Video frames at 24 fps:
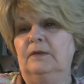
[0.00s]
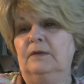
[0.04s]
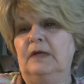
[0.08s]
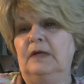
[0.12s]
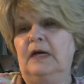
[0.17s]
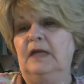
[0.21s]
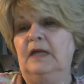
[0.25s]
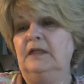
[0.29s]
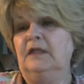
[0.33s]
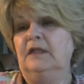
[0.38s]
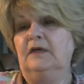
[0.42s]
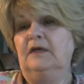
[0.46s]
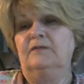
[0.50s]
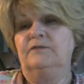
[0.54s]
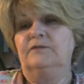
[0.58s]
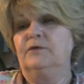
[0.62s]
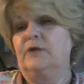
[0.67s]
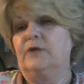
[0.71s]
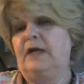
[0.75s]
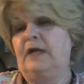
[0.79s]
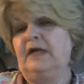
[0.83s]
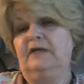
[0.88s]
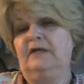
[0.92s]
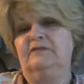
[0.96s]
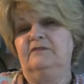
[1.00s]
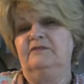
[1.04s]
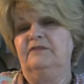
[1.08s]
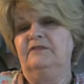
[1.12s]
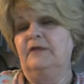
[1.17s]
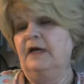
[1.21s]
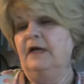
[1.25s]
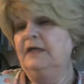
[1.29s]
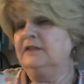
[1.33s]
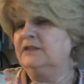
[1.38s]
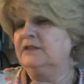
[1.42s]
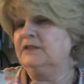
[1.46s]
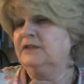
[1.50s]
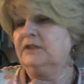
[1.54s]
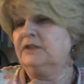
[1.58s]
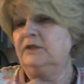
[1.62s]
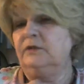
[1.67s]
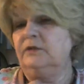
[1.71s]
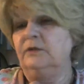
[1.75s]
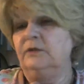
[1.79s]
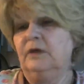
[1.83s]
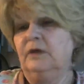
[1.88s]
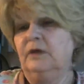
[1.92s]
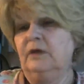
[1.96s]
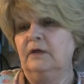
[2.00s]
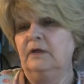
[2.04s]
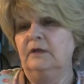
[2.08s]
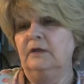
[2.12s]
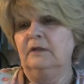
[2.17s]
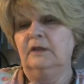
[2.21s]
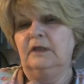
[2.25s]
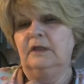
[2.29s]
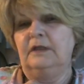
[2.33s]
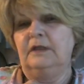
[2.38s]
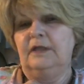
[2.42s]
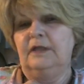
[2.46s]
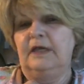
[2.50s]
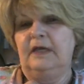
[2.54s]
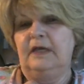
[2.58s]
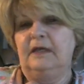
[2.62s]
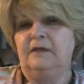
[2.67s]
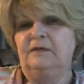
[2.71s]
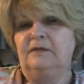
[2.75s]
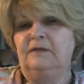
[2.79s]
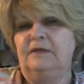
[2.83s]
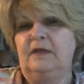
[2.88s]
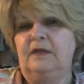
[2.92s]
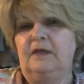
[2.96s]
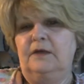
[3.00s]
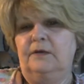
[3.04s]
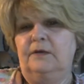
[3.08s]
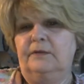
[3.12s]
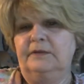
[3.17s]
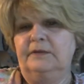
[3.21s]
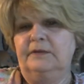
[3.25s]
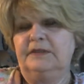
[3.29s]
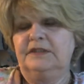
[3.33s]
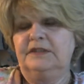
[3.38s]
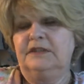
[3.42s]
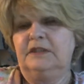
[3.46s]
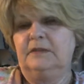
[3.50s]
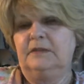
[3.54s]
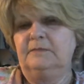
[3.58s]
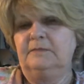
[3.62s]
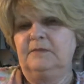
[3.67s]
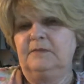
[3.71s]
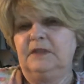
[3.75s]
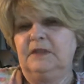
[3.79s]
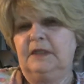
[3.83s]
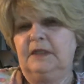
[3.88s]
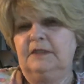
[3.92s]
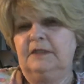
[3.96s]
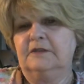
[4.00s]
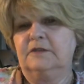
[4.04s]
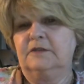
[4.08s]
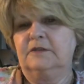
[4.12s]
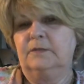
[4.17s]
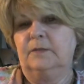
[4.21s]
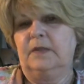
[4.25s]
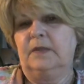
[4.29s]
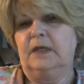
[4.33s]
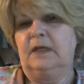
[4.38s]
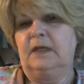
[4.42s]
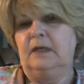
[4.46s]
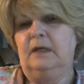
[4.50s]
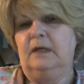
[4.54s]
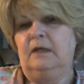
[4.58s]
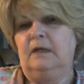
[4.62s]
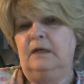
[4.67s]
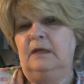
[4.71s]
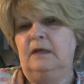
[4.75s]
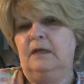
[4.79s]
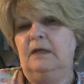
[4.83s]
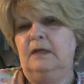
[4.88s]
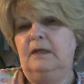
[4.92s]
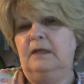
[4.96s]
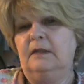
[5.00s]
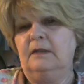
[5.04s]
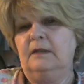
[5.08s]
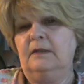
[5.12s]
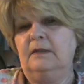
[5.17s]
I love dragonflies too, Carla. They always seem to catch my eye,